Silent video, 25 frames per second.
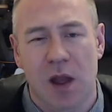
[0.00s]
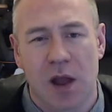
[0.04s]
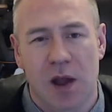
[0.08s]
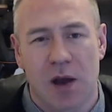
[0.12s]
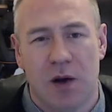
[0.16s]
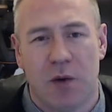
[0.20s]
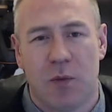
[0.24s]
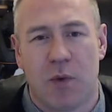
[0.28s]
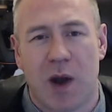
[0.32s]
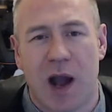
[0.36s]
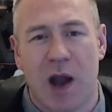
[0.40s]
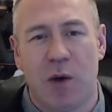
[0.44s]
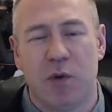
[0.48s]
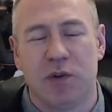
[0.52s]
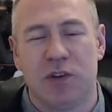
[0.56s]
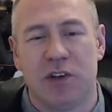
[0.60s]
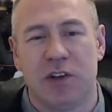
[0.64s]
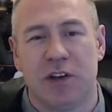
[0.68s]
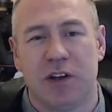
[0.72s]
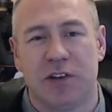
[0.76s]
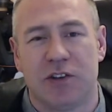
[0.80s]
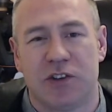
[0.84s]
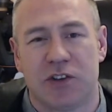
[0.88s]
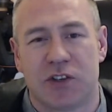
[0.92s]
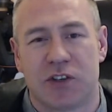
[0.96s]
why wouldn't
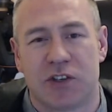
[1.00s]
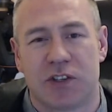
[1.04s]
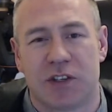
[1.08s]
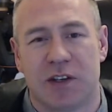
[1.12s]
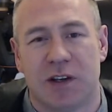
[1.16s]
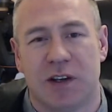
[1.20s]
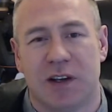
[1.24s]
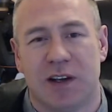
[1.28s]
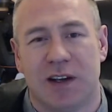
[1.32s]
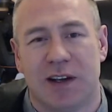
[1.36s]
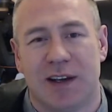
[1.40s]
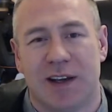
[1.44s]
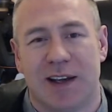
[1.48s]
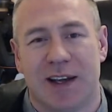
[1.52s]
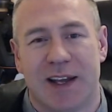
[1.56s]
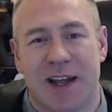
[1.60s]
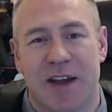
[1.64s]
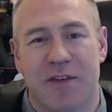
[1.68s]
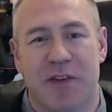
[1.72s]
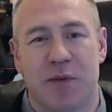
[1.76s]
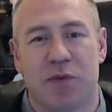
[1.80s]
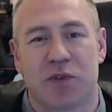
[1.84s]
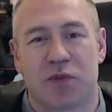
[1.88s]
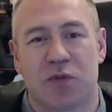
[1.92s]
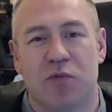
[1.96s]
you just give
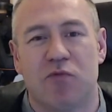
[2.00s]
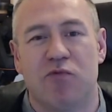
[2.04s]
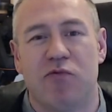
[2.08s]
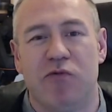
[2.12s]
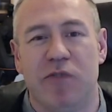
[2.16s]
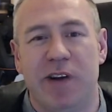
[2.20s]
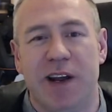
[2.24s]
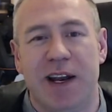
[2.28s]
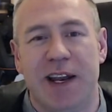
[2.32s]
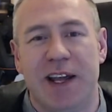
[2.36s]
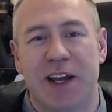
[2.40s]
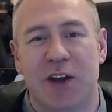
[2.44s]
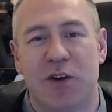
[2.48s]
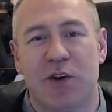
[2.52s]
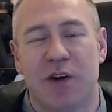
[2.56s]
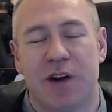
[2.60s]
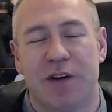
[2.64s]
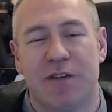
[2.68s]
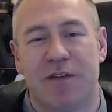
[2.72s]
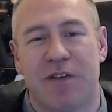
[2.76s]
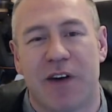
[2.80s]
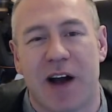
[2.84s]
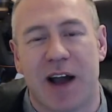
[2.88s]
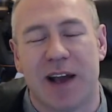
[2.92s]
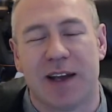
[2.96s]
them some really good
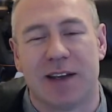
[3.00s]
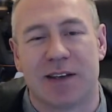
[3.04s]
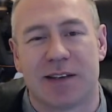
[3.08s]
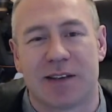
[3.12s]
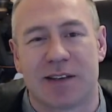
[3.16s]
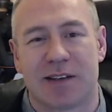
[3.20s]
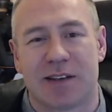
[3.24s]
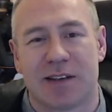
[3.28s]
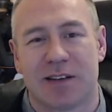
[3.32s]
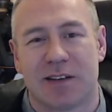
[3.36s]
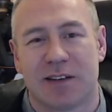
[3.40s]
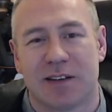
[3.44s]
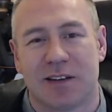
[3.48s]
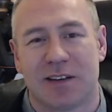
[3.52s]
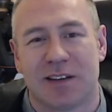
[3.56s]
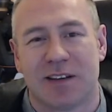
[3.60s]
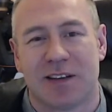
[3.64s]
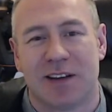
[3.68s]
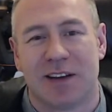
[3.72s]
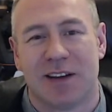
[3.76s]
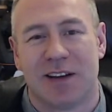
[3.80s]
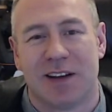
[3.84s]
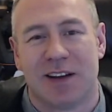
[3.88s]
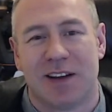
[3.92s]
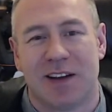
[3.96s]
advice
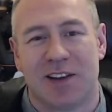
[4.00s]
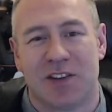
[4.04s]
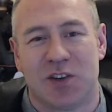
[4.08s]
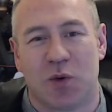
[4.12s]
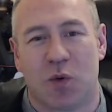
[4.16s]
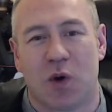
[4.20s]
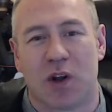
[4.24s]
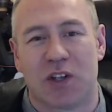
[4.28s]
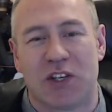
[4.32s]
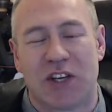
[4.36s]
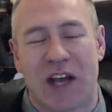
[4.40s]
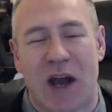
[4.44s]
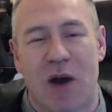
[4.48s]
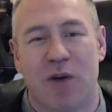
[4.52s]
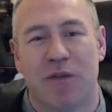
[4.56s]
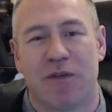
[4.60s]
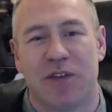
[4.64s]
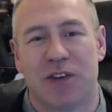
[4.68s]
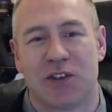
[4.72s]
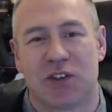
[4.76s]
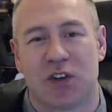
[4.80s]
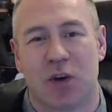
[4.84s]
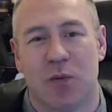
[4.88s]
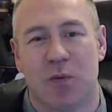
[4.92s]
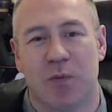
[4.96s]
to watch out for
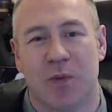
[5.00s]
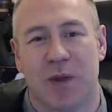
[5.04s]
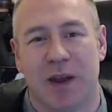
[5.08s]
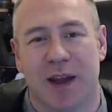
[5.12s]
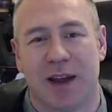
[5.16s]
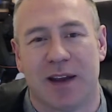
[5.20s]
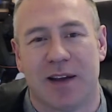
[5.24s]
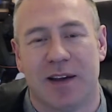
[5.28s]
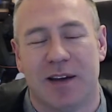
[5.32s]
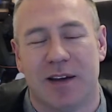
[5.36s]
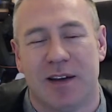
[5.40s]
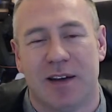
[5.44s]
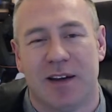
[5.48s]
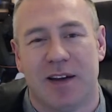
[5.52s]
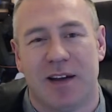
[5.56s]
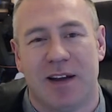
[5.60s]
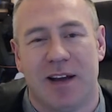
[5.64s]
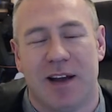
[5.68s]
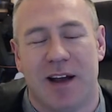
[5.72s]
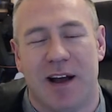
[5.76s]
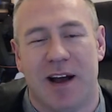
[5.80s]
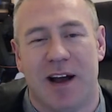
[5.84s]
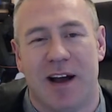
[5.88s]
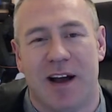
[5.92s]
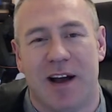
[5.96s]
something?
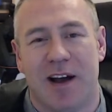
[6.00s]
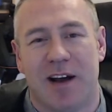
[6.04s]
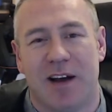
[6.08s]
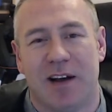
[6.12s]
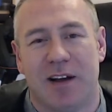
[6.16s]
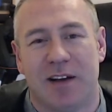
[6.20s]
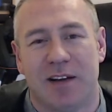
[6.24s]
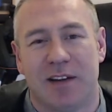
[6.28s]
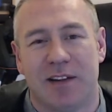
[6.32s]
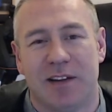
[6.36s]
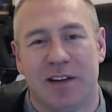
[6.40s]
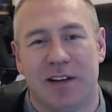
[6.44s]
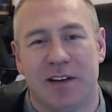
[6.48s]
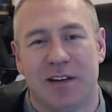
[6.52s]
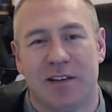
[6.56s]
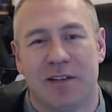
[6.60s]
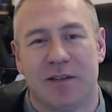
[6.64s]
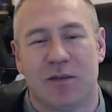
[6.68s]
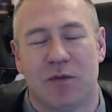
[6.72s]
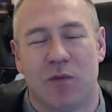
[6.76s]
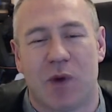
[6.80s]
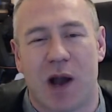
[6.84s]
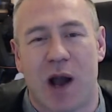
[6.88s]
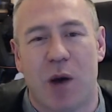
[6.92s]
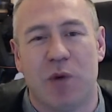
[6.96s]

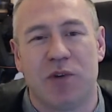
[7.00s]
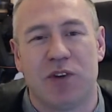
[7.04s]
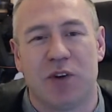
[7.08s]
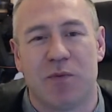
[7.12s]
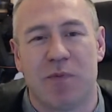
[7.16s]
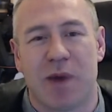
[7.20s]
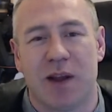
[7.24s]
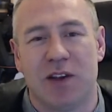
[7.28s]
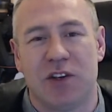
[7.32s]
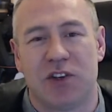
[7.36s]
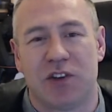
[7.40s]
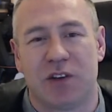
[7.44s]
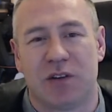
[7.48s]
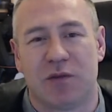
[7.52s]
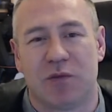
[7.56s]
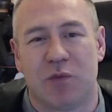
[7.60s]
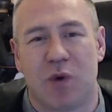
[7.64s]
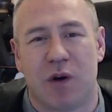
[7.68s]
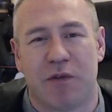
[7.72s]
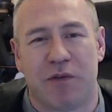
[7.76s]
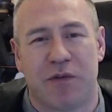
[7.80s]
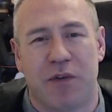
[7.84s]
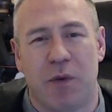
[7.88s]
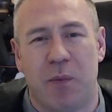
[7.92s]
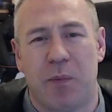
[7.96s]
Why would you mention
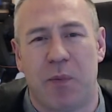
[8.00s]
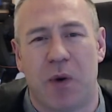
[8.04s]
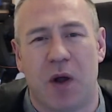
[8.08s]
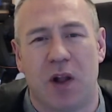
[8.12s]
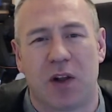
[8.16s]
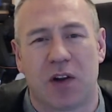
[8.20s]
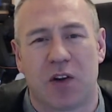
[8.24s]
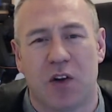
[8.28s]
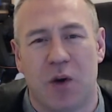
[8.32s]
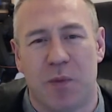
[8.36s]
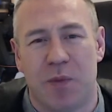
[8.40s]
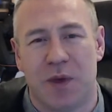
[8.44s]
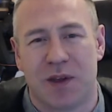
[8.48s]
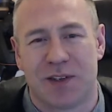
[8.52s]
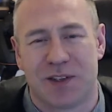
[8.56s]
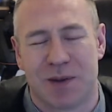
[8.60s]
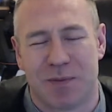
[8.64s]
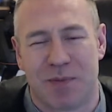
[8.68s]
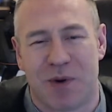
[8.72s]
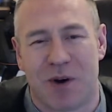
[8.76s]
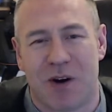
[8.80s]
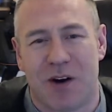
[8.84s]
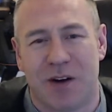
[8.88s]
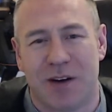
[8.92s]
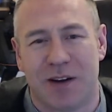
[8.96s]
what football club they
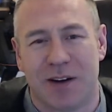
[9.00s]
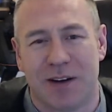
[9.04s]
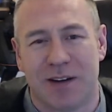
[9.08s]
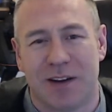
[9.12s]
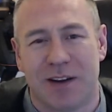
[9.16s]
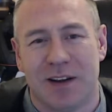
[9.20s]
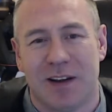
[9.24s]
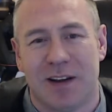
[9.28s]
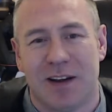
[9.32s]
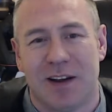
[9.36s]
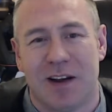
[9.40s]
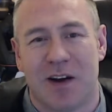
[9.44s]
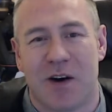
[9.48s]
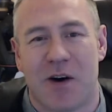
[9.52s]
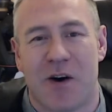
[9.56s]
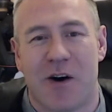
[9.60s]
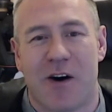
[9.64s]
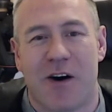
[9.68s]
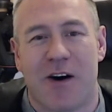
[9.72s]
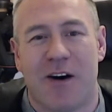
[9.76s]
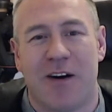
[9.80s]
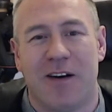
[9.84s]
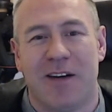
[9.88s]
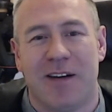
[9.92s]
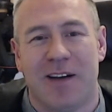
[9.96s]
supported,
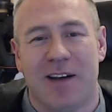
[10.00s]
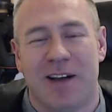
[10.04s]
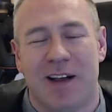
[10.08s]
or